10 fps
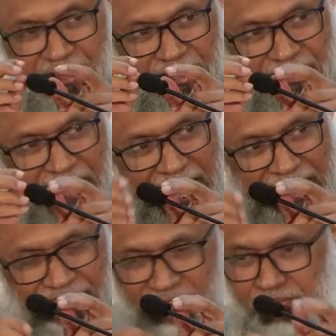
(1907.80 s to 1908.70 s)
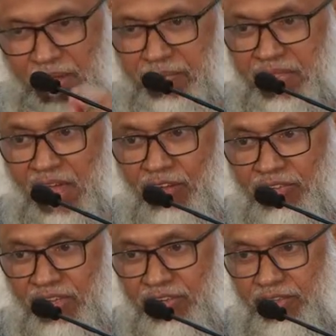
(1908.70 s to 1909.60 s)
is hanged, maybe
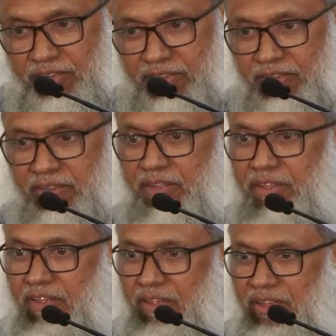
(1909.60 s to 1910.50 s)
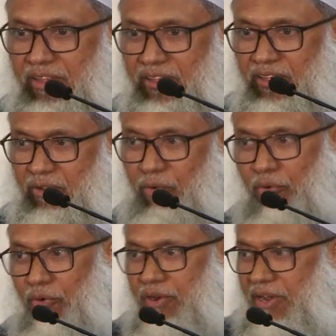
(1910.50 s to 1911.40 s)
thousands,
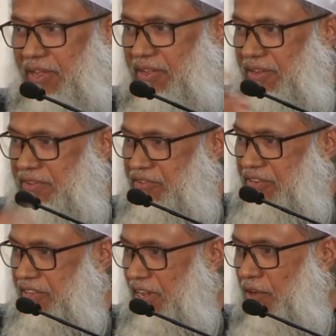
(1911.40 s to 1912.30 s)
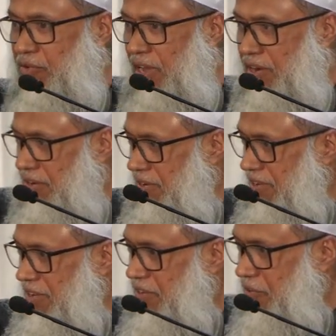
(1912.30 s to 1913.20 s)
whole trees around her
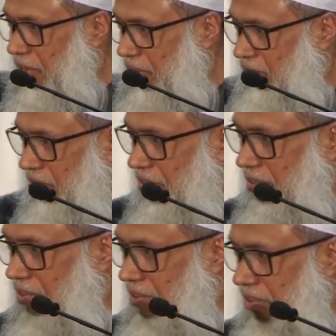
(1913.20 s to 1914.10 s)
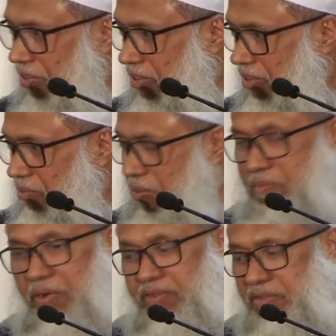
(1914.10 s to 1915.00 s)
grave.
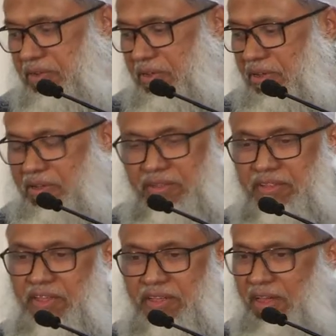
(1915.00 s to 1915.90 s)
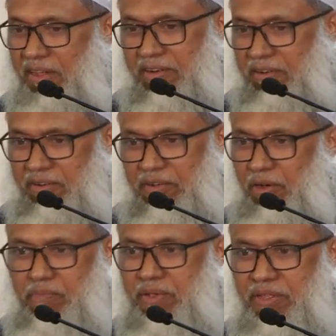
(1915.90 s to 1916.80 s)
People's, uh, they are
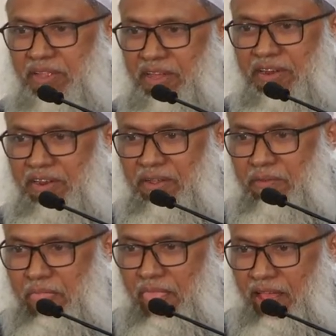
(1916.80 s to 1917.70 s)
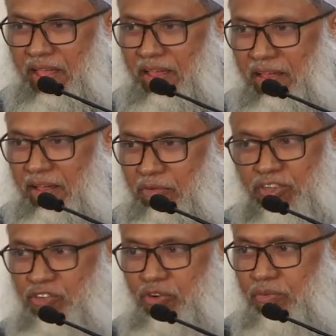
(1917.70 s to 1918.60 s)
hoping their uh,
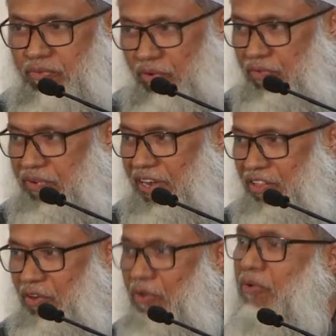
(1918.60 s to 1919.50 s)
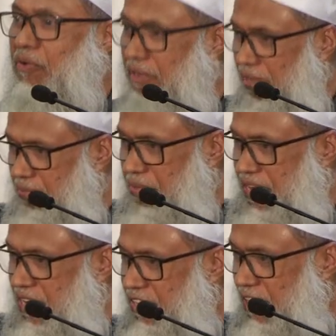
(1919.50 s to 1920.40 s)
wish could be fulfilled through
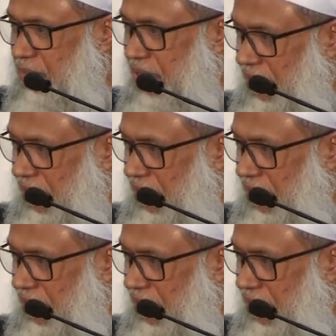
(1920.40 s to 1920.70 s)
making something